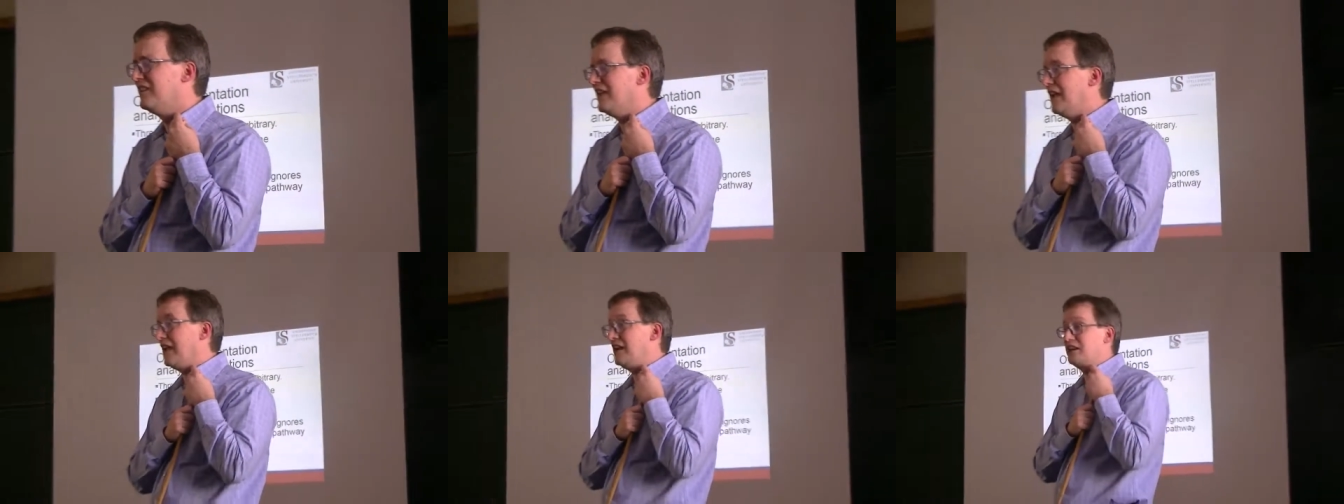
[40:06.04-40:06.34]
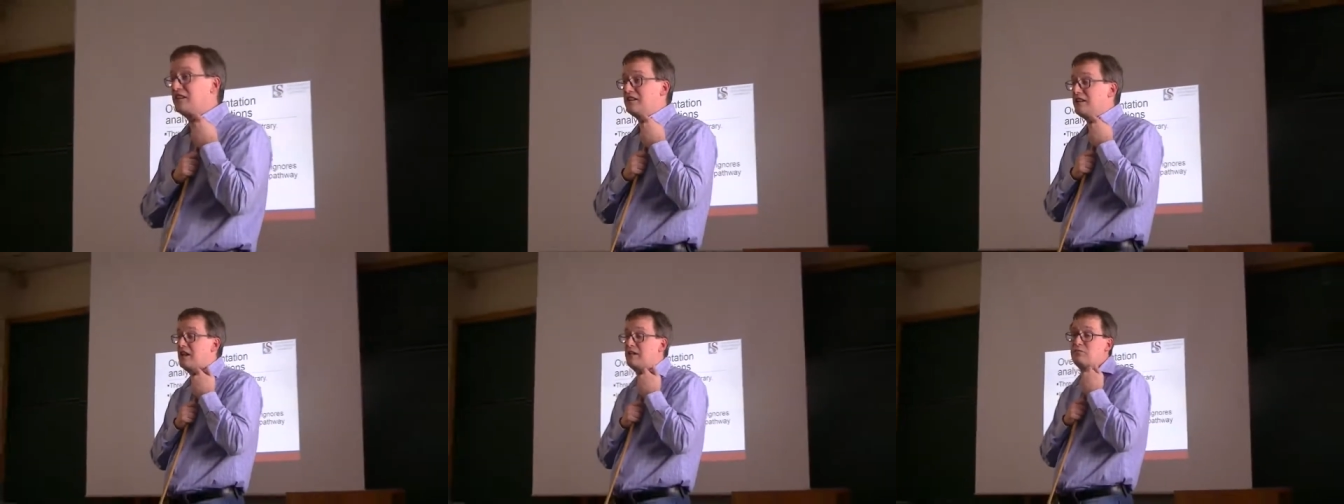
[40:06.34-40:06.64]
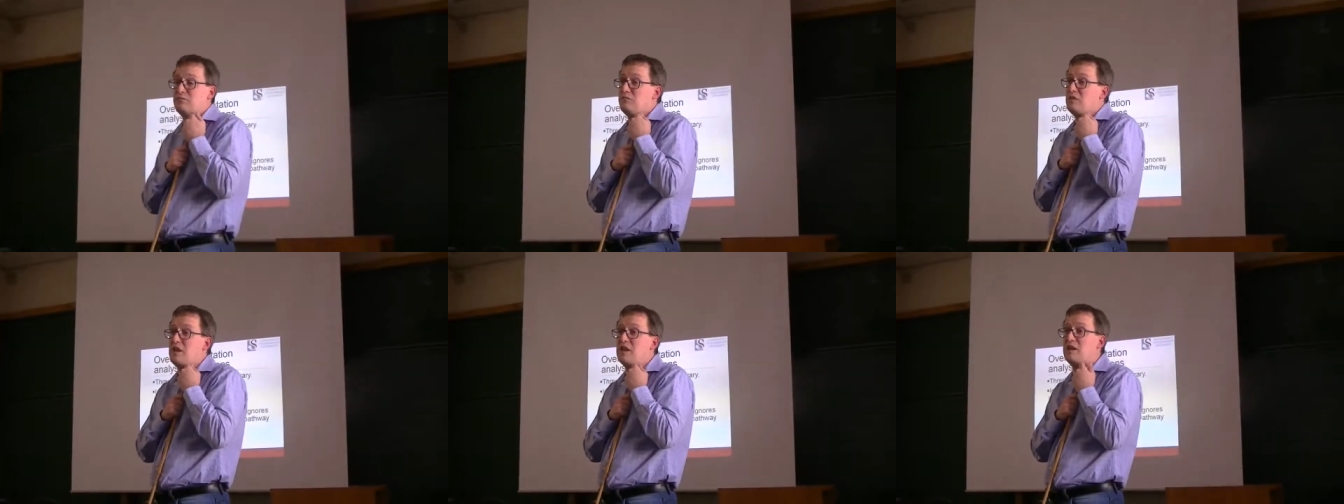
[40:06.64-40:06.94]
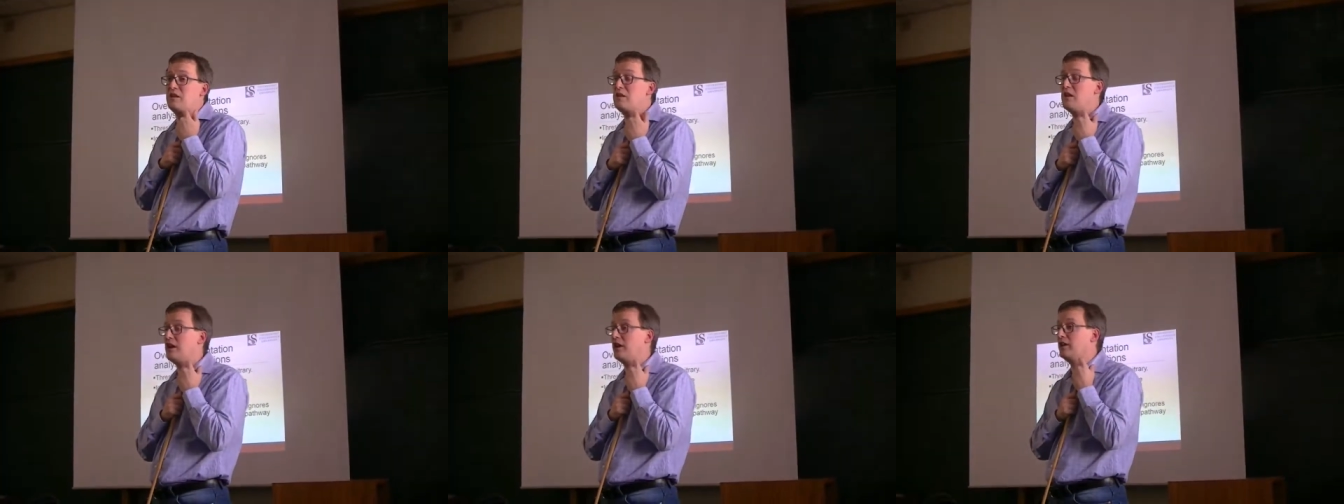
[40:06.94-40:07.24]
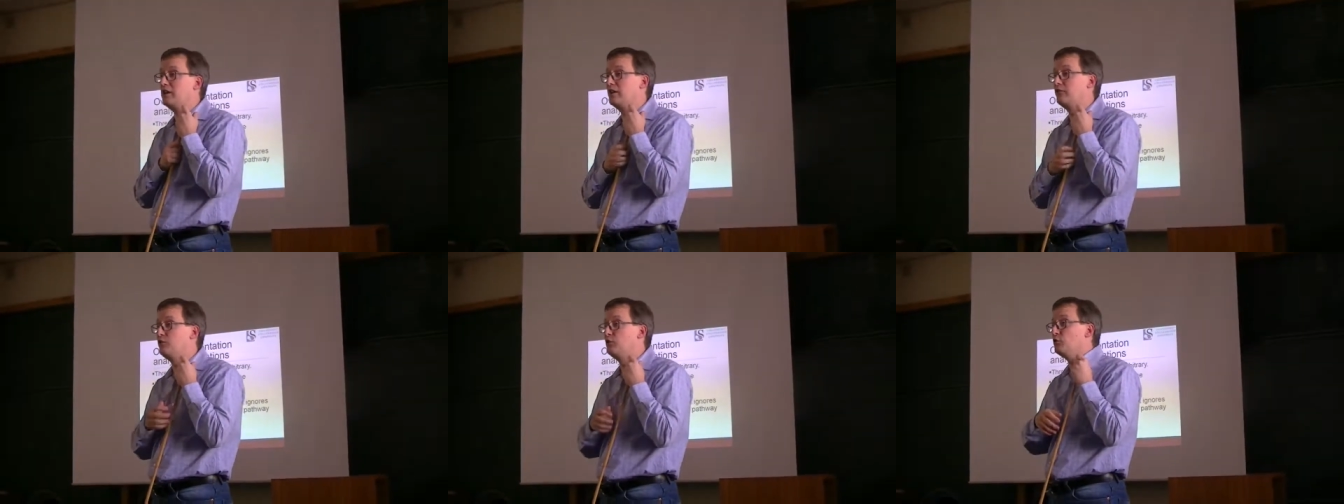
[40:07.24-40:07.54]
And
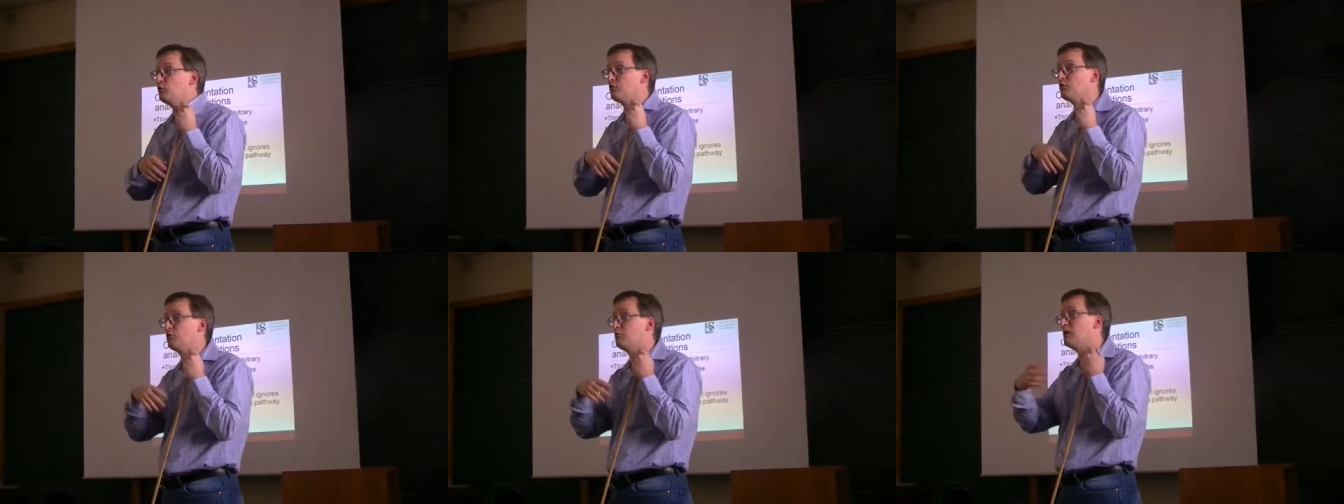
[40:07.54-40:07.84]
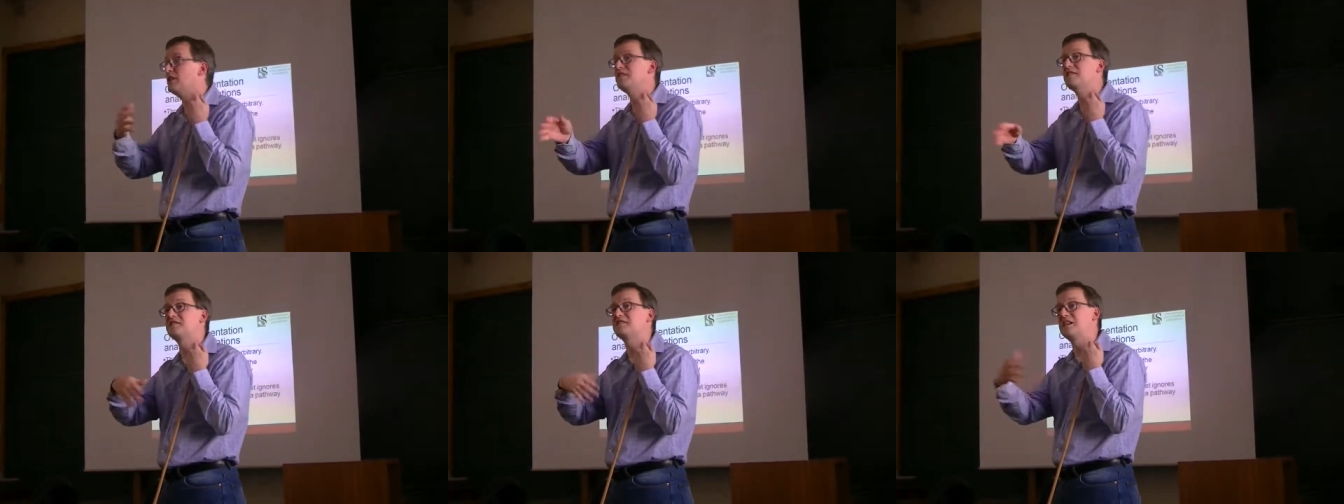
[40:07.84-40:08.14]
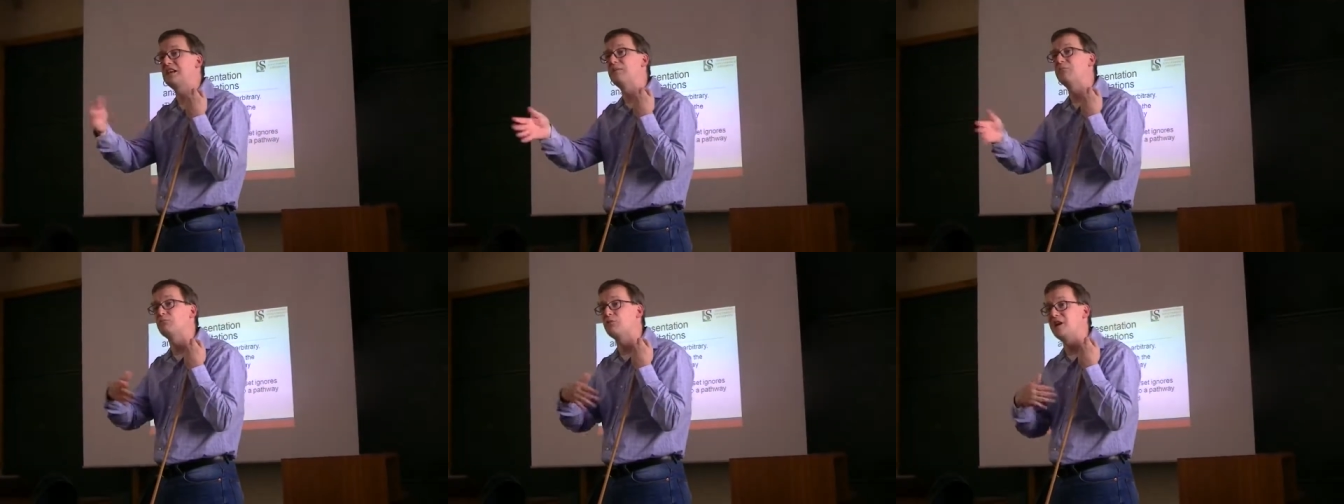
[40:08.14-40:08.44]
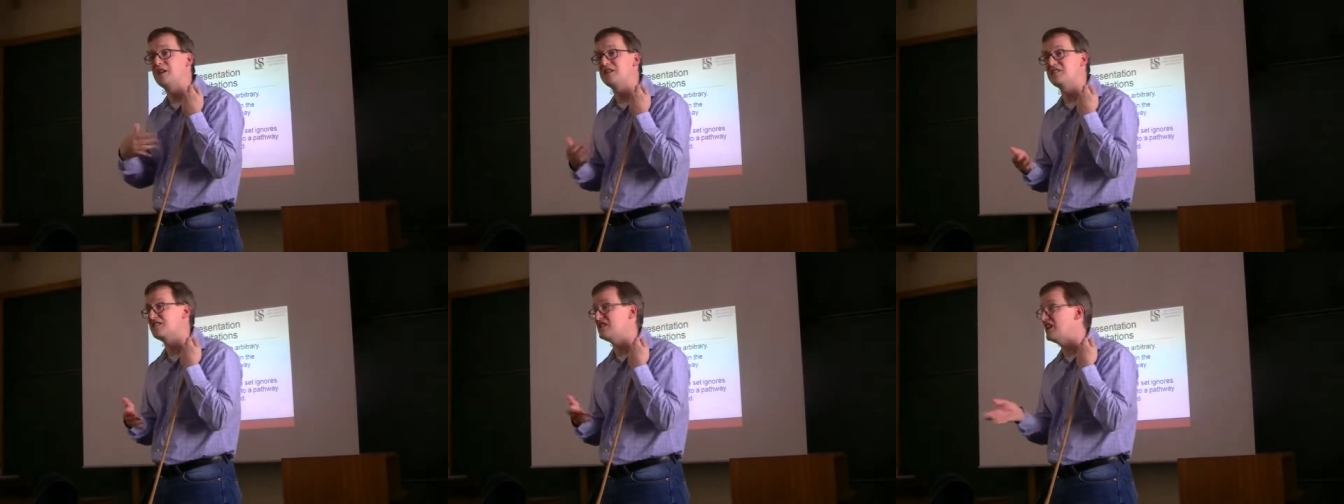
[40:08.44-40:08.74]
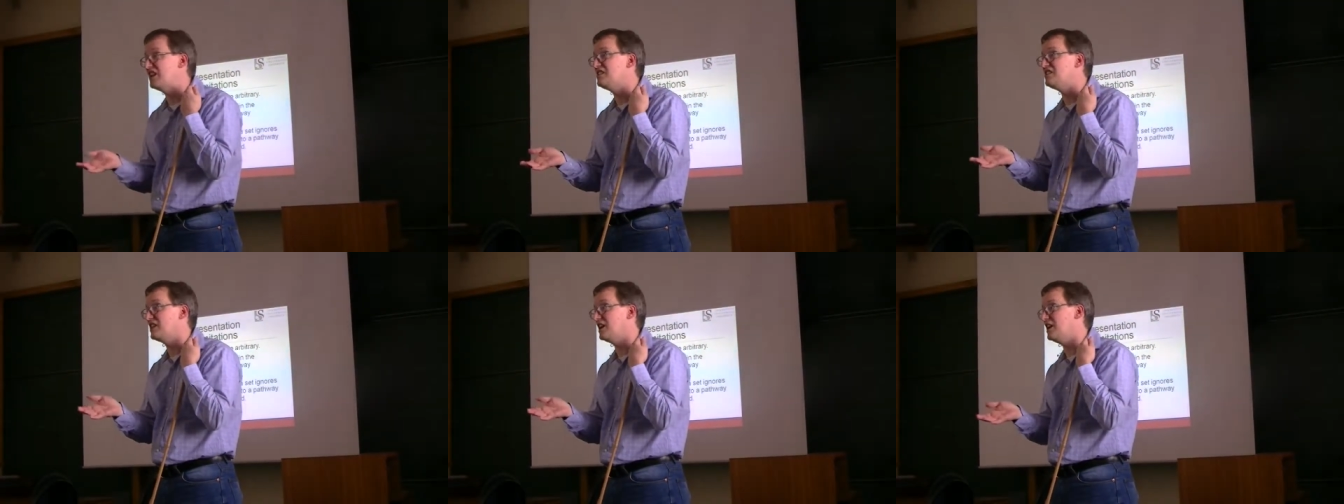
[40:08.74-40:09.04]
if you were to run the same race
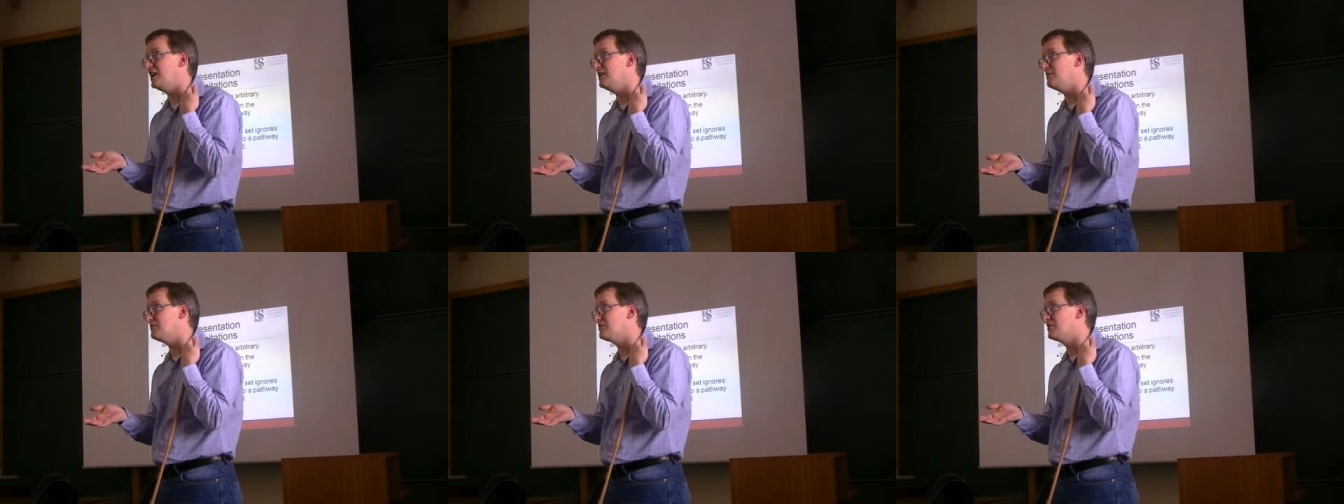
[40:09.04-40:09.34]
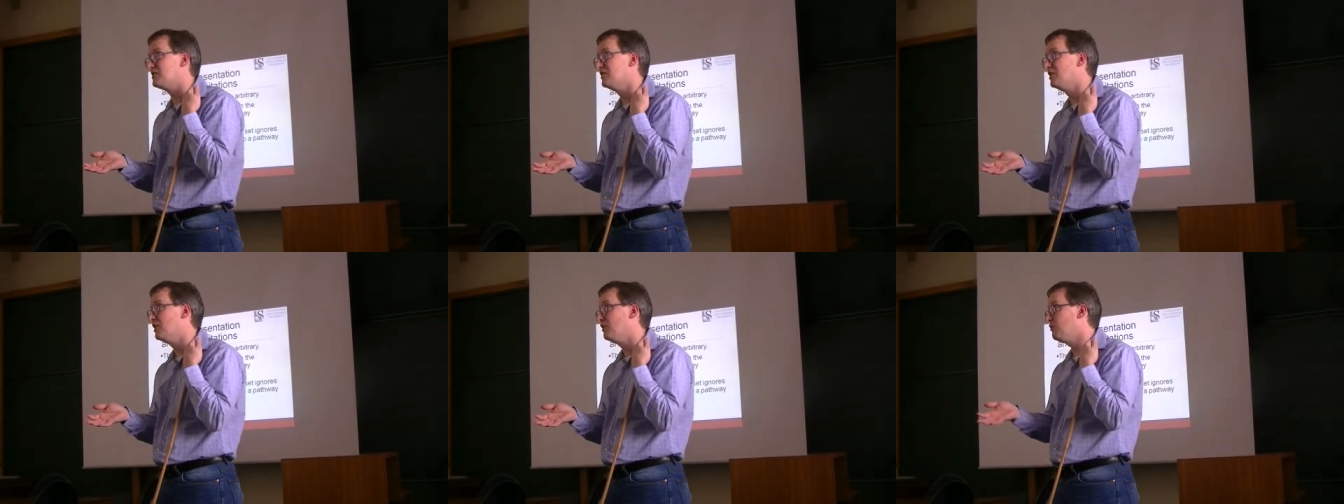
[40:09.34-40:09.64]
10 times,